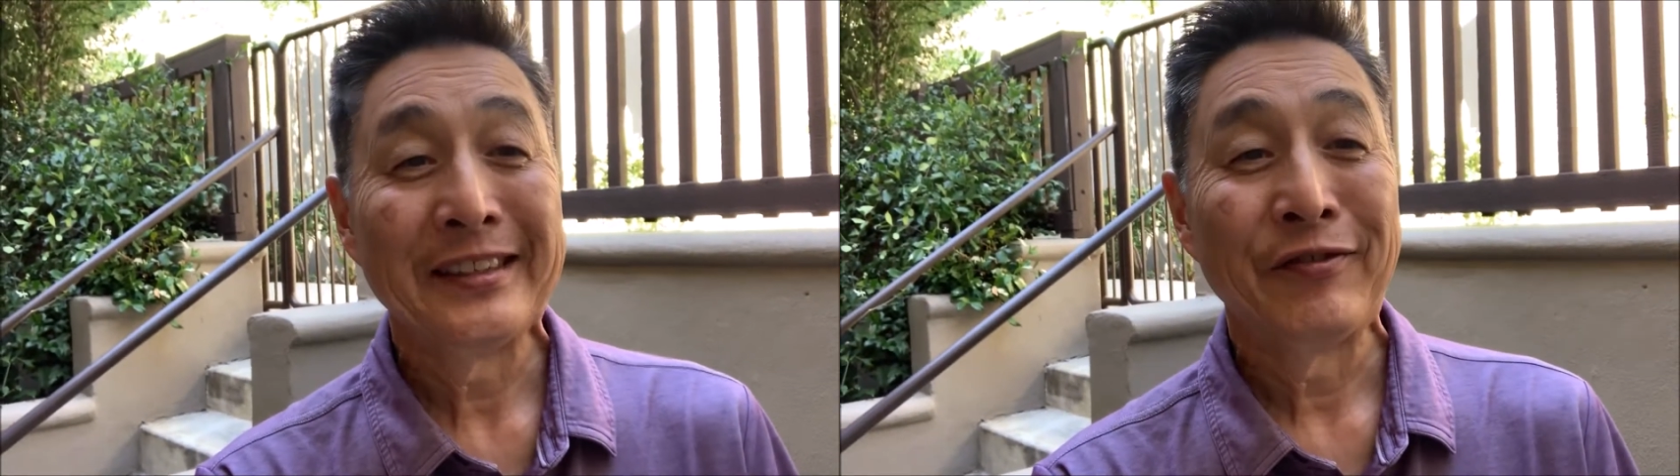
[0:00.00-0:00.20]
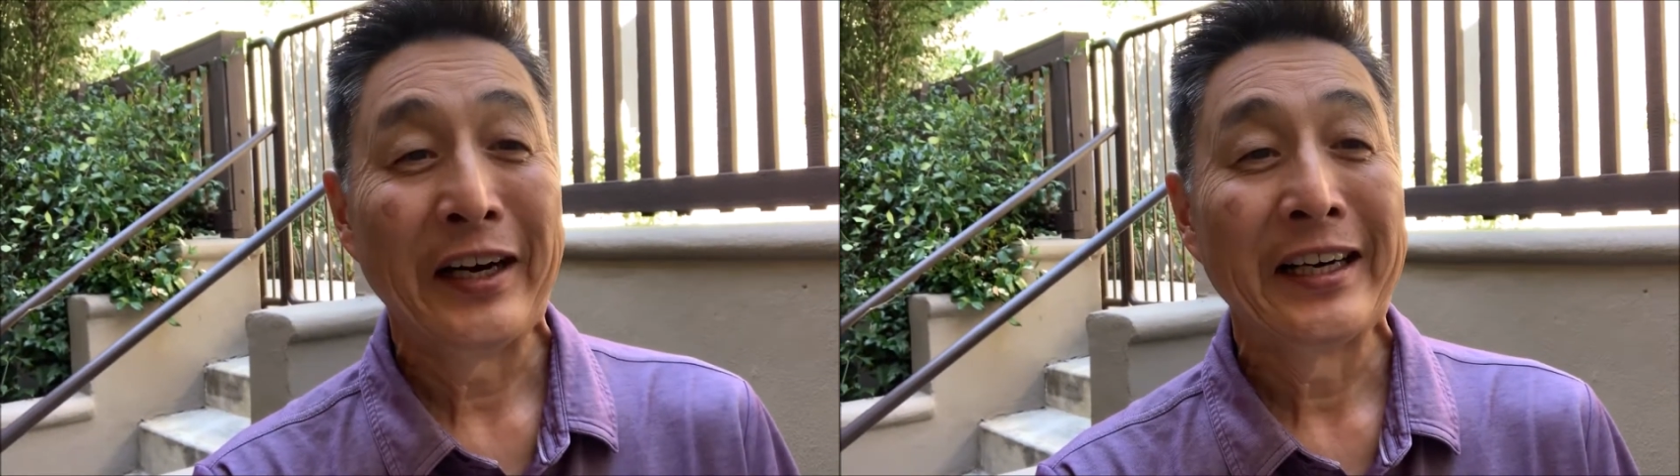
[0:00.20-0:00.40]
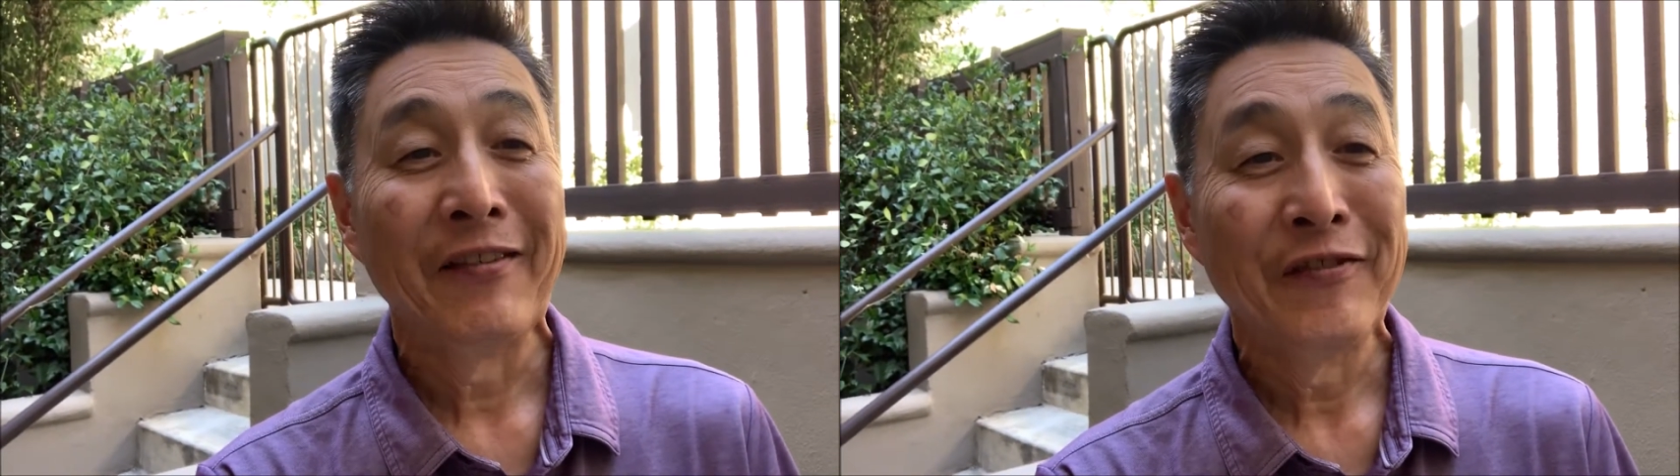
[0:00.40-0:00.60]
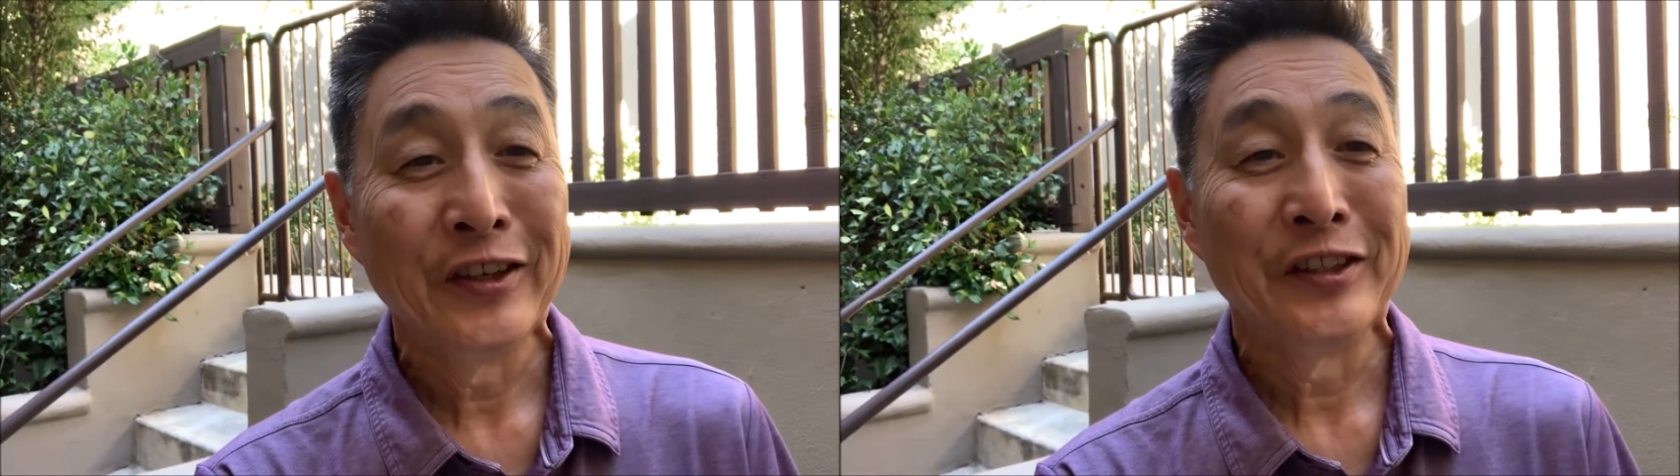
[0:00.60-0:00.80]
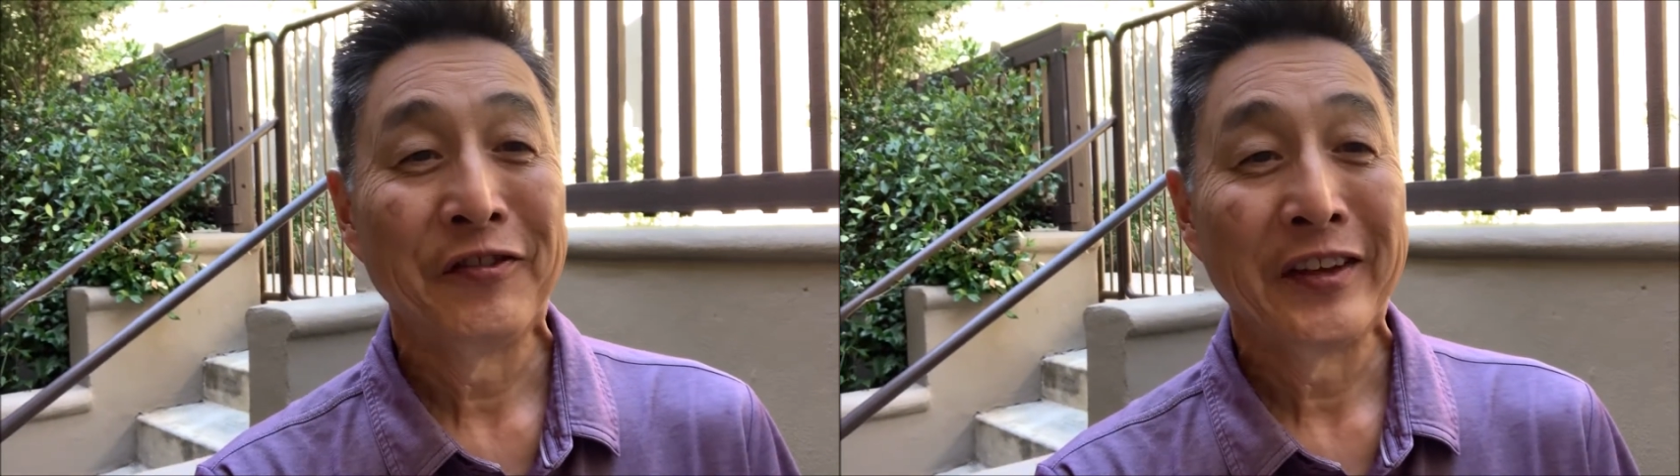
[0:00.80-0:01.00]
It's very
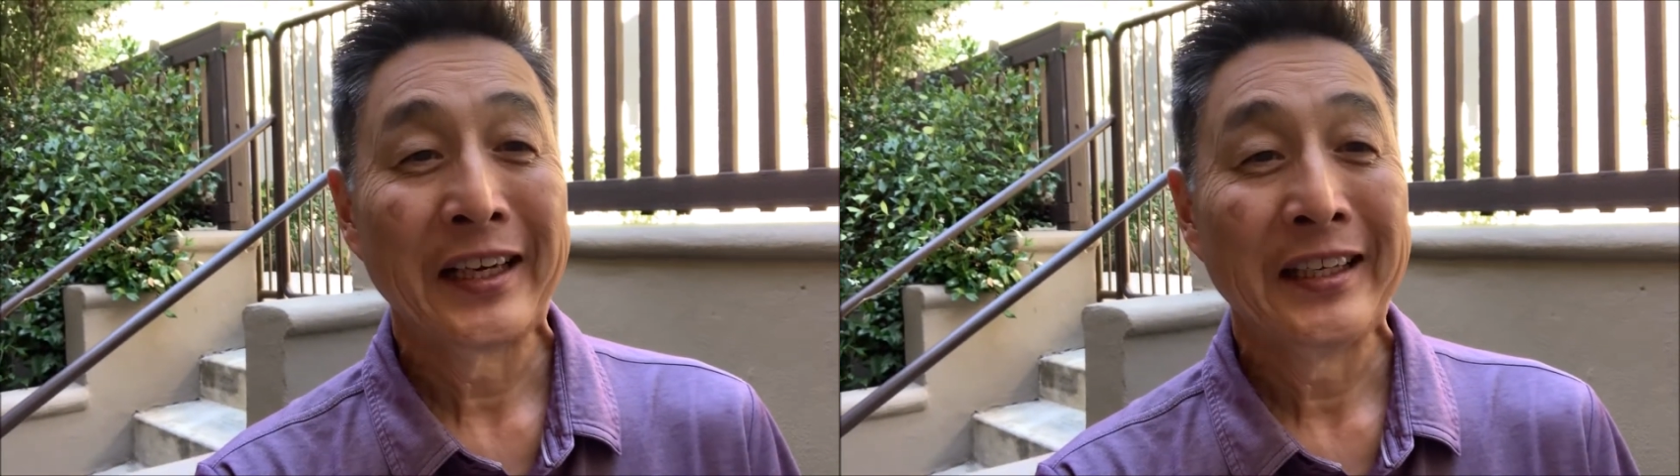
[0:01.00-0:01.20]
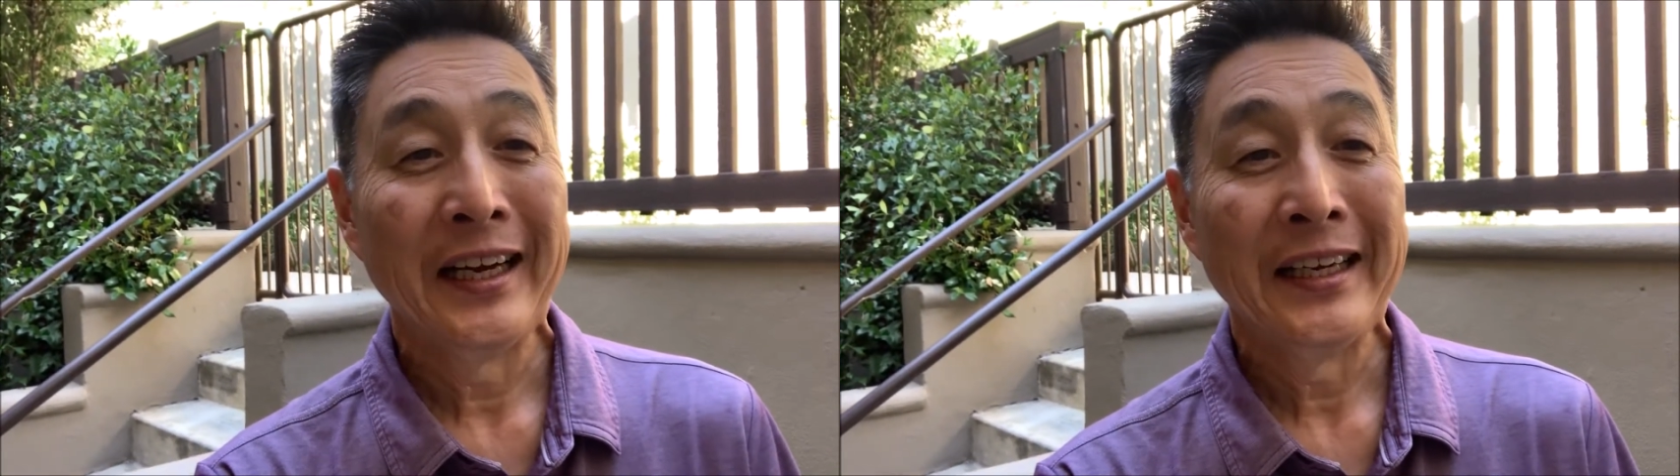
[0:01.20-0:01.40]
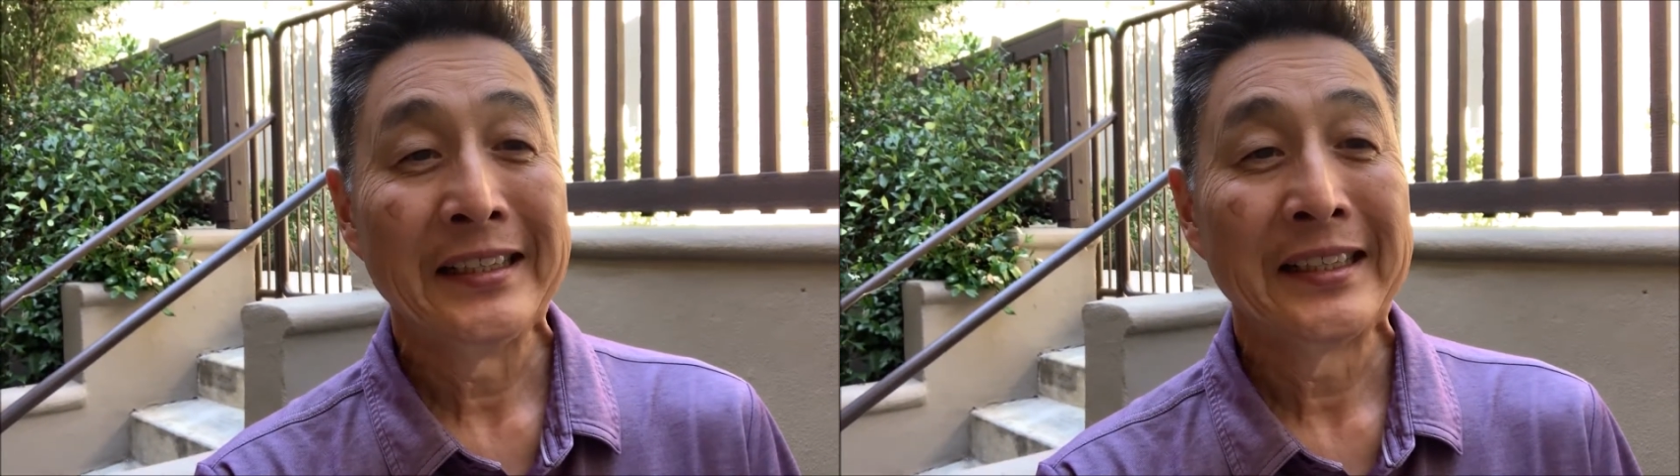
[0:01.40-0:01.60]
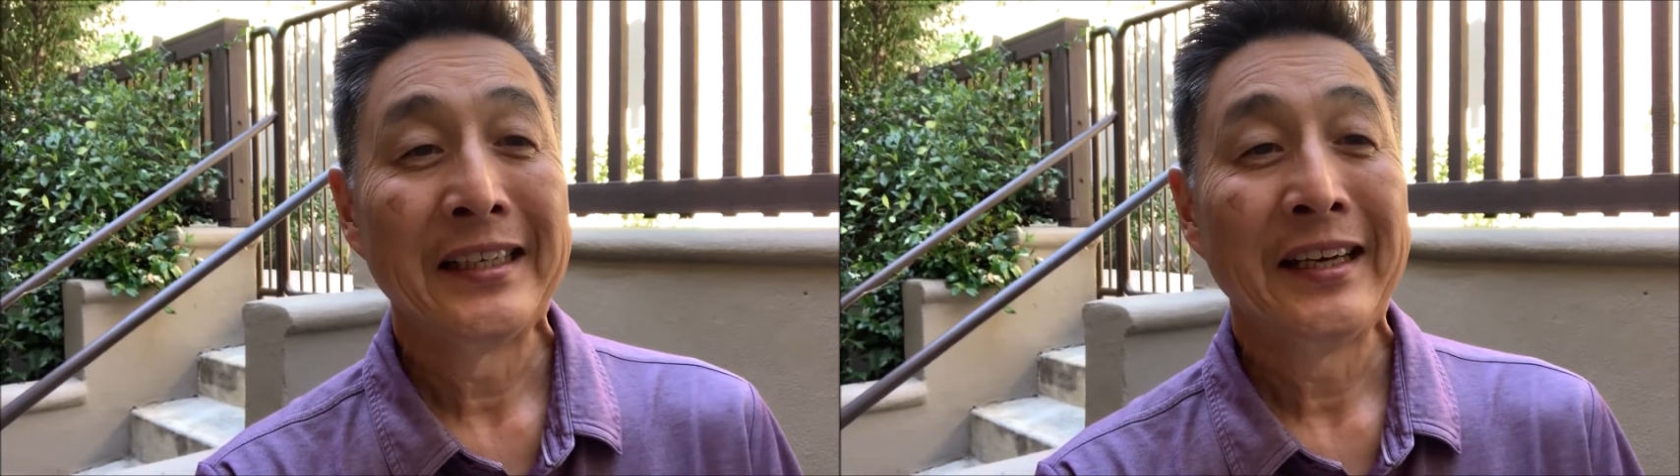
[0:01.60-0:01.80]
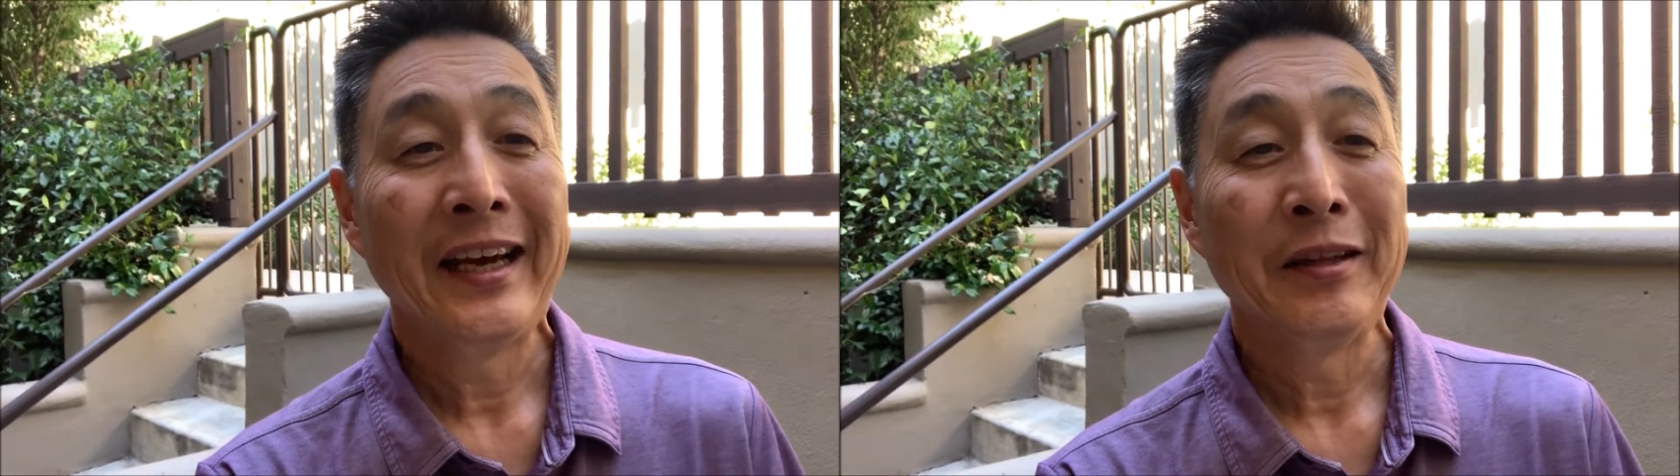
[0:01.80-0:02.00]
confusing for the clients
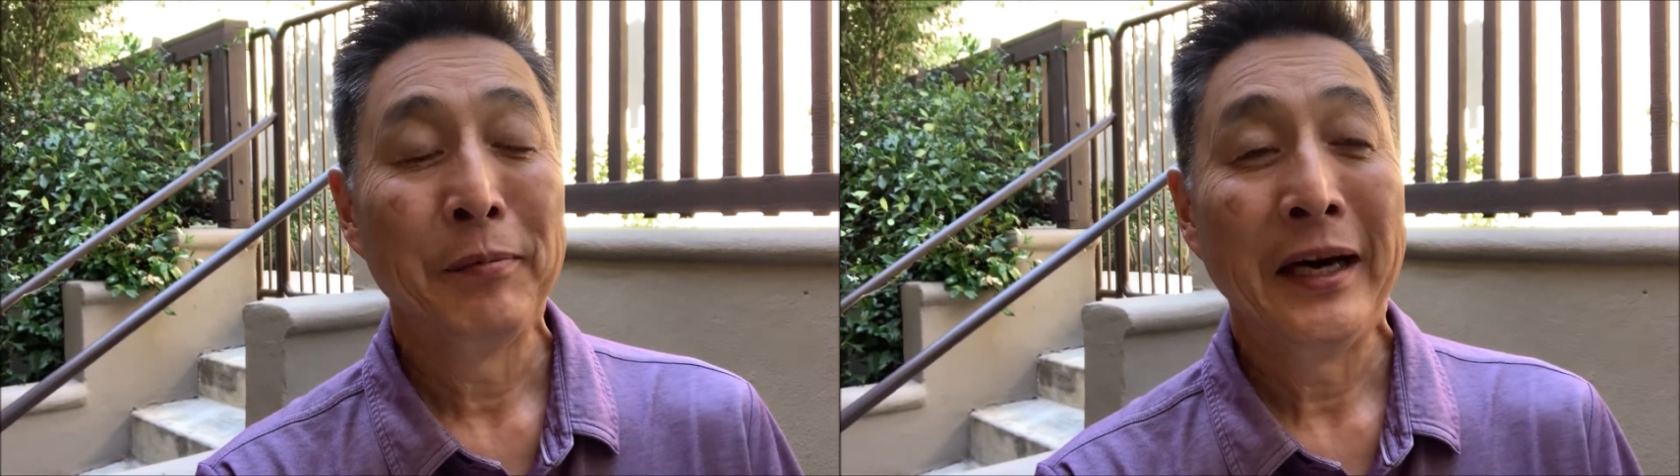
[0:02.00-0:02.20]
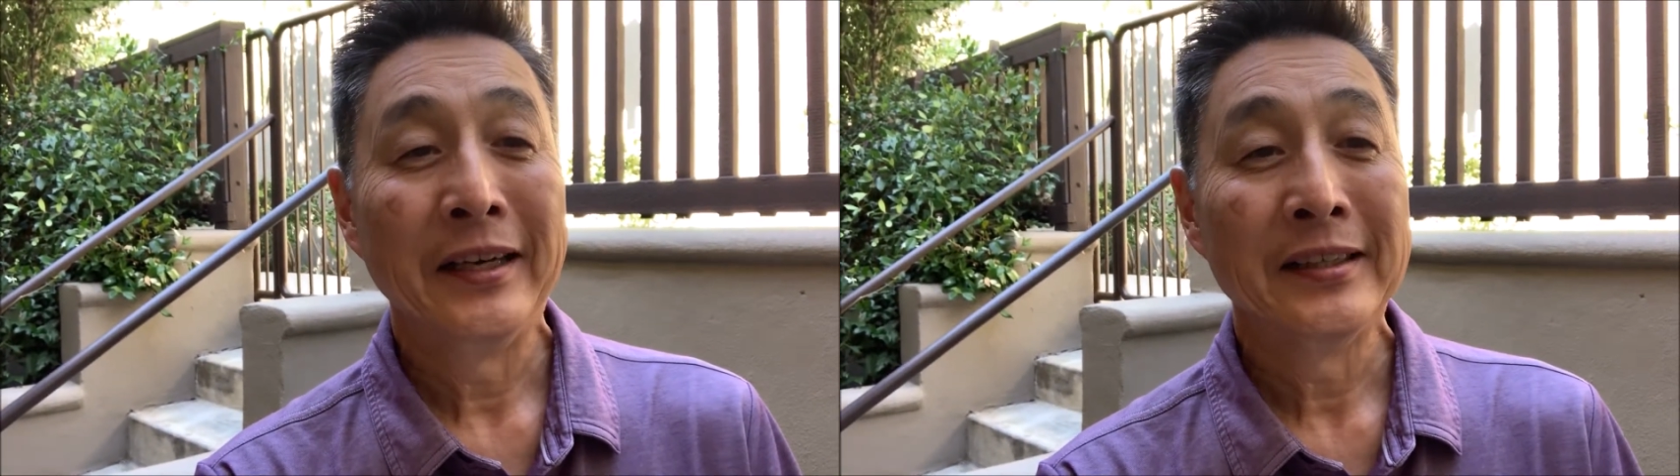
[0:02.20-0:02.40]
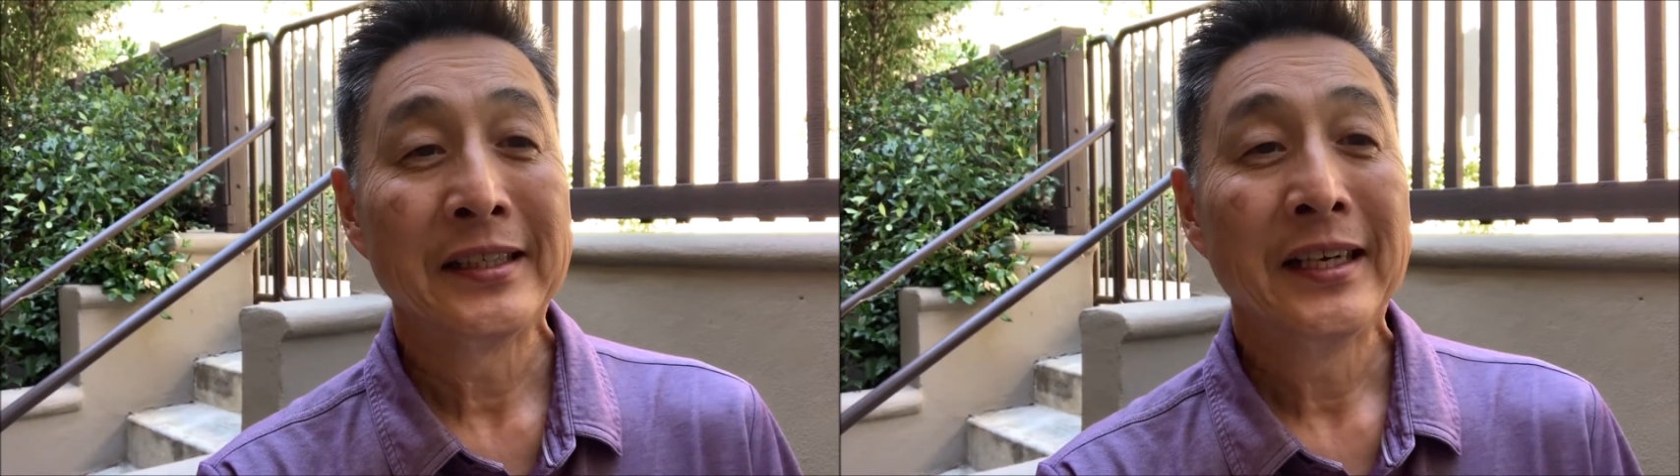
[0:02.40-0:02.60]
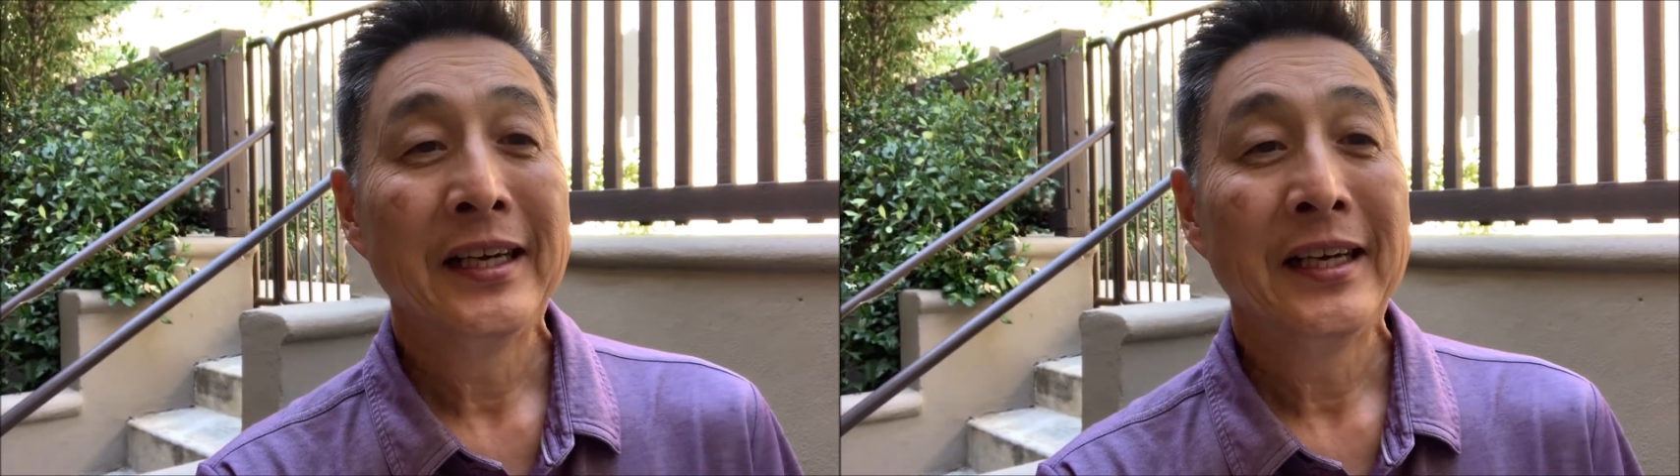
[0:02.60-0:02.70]
and the buyers.